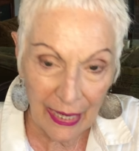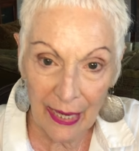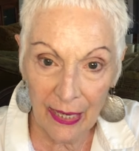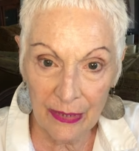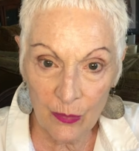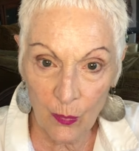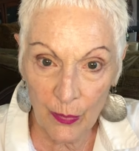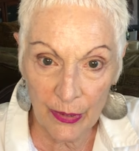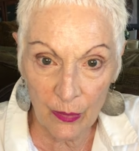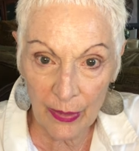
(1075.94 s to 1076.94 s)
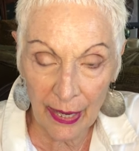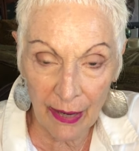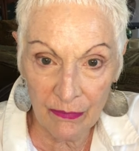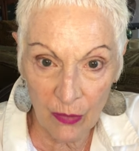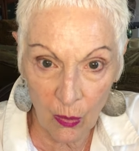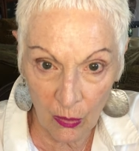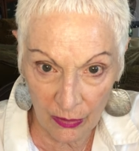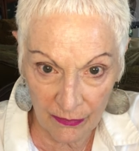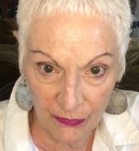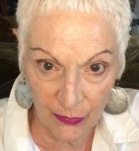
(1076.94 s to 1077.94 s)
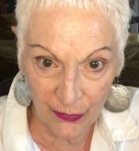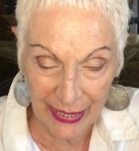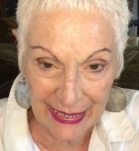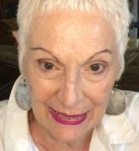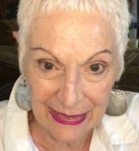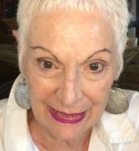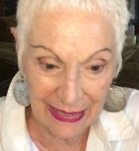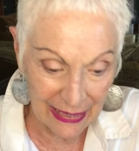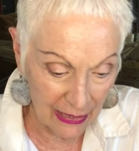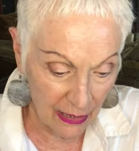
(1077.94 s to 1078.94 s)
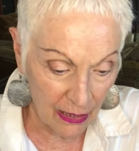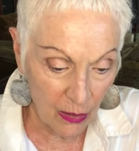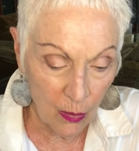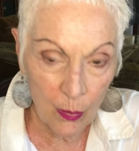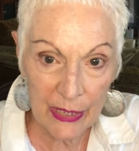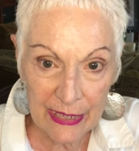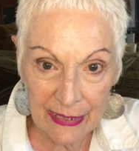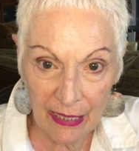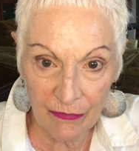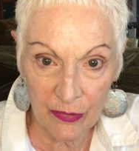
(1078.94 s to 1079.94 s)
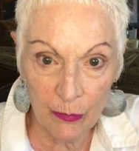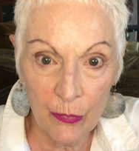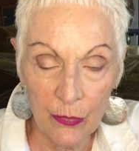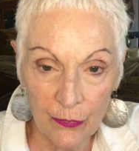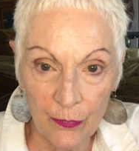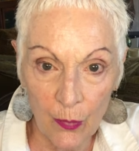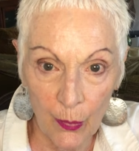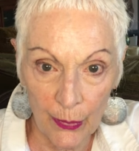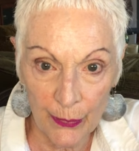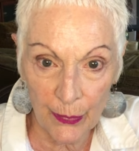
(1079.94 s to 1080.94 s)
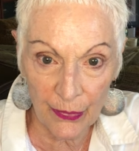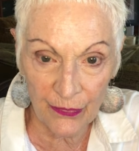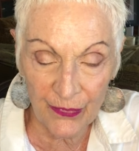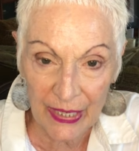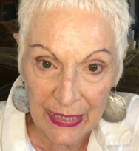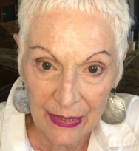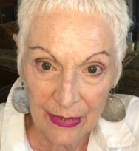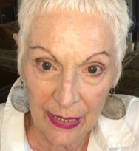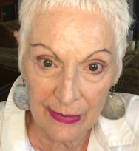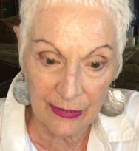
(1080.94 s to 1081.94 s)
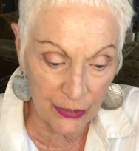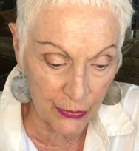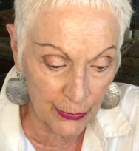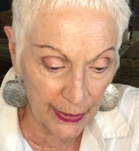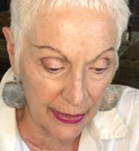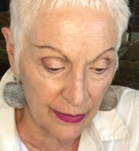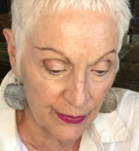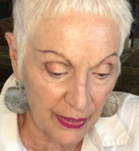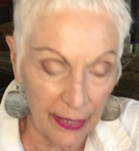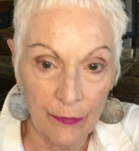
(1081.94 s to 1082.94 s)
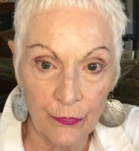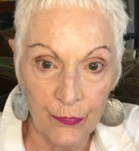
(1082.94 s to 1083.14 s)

and we don't have a hold of the reins. We just have to move forward with faith and strength and